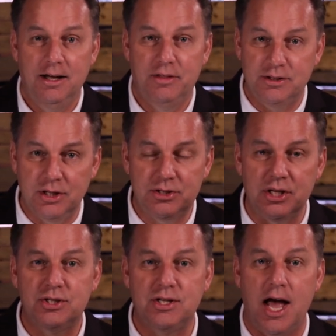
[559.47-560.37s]
This is
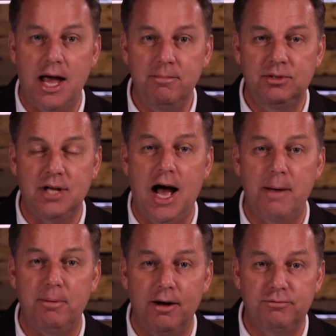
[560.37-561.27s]
the same
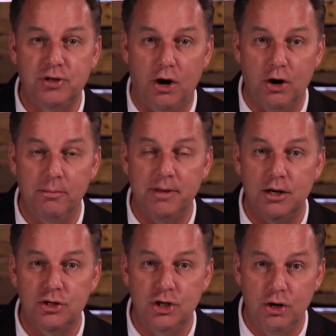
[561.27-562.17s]
type of term
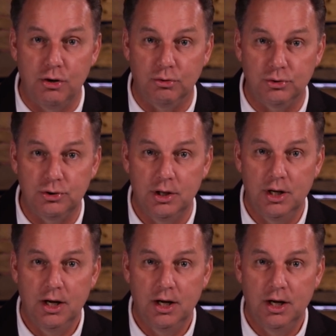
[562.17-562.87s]
that is used.